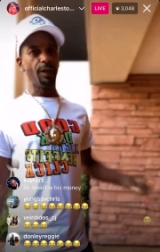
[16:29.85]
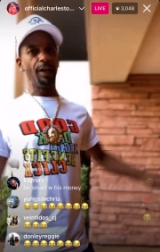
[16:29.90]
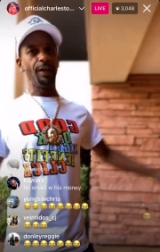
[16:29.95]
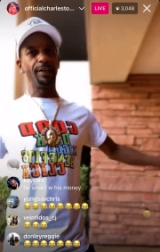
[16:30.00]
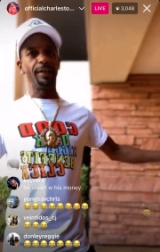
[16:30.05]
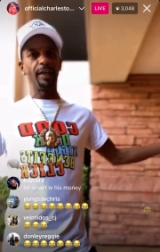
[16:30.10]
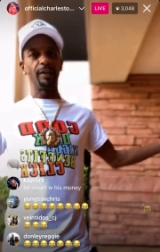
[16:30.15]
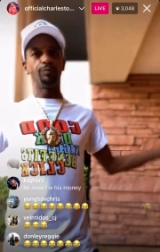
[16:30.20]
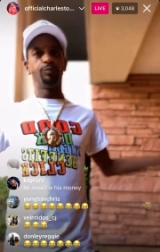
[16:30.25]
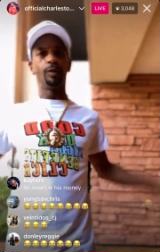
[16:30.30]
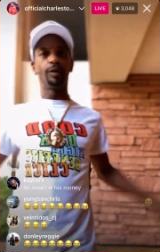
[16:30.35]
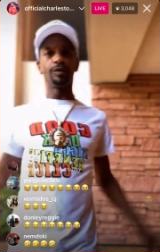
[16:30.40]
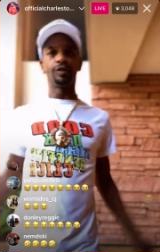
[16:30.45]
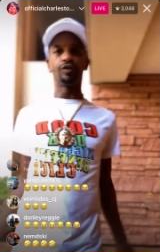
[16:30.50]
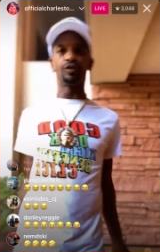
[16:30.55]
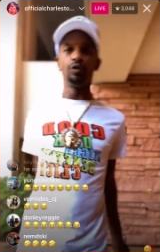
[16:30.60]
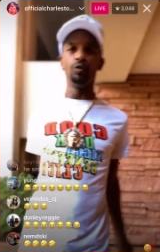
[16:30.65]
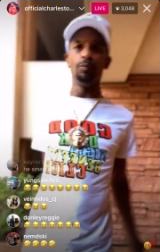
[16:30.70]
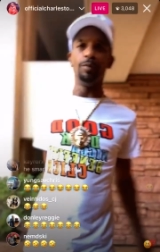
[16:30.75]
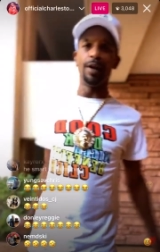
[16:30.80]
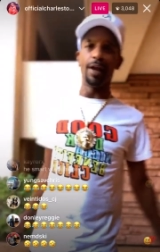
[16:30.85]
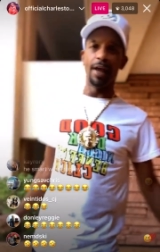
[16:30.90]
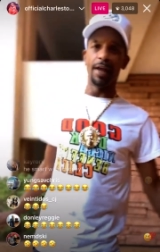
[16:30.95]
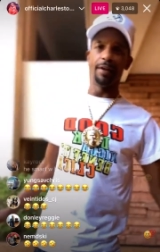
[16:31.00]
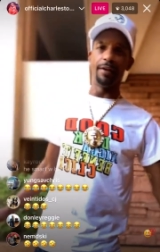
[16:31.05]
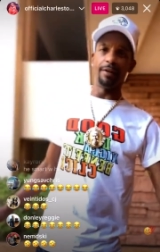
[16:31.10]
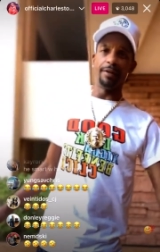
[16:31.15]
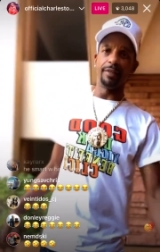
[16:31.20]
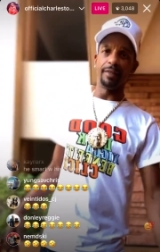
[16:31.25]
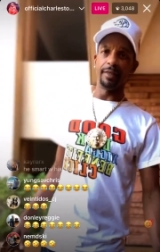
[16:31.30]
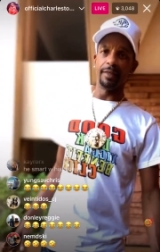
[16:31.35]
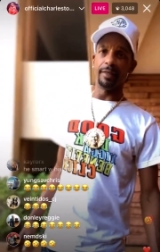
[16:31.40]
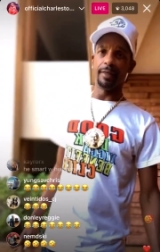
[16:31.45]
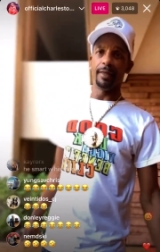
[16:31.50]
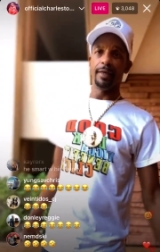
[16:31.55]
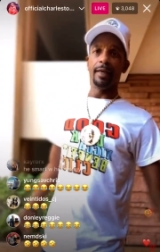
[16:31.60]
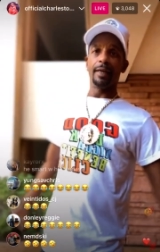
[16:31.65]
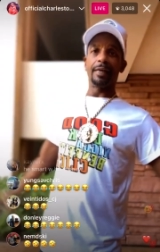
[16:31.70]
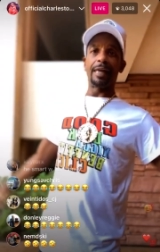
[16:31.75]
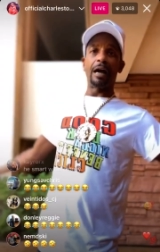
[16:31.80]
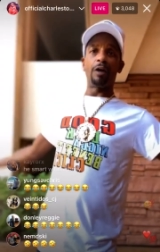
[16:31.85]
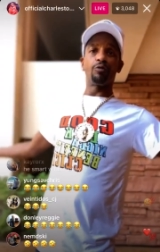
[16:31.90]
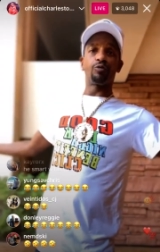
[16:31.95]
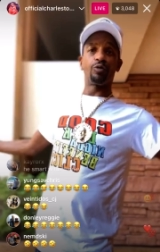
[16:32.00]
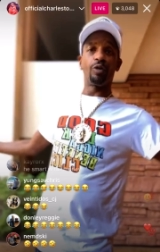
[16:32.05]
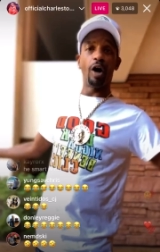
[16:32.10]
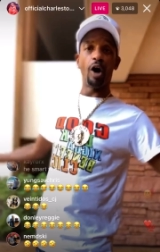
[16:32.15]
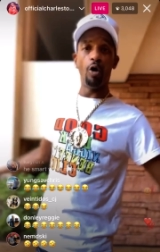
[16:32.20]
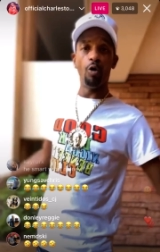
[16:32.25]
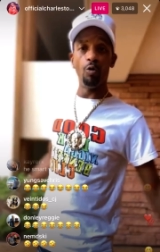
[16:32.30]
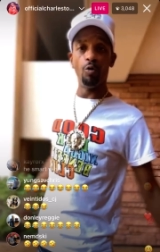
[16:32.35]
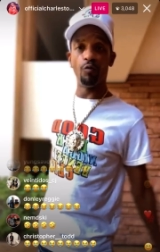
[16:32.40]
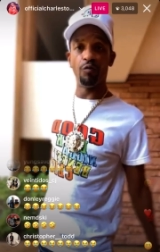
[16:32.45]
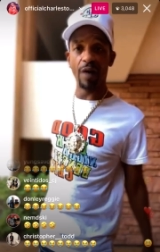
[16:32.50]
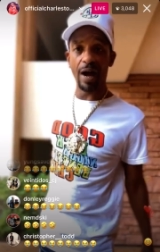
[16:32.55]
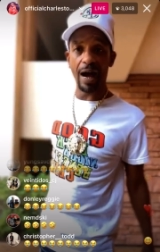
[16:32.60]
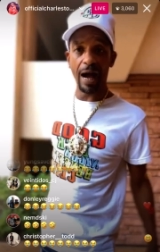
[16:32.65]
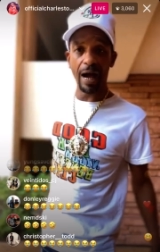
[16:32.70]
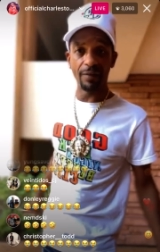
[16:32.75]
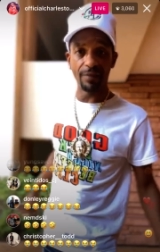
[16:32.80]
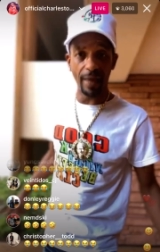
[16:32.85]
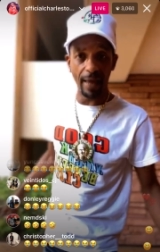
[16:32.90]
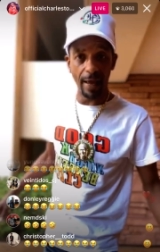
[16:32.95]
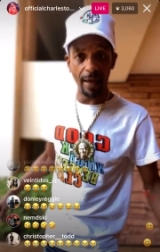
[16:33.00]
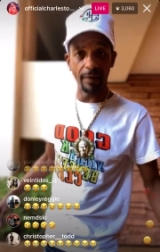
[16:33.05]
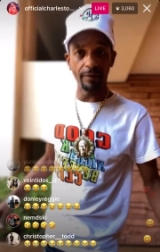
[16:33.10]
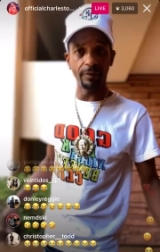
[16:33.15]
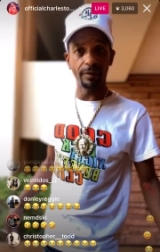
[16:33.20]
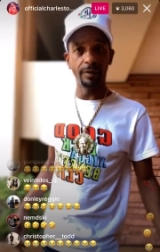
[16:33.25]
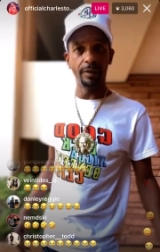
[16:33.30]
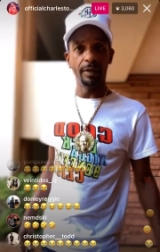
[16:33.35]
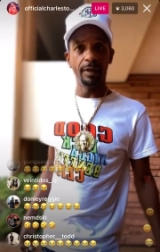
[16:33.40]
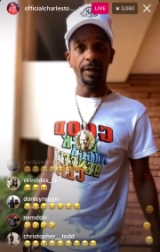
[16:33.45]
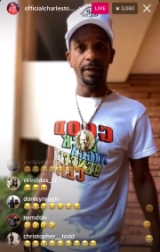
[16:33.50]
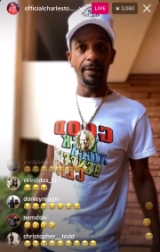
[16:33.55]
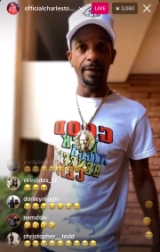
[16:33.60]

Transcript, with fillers: And guess what the stupid ass nigga did? Lost the whole five thousand.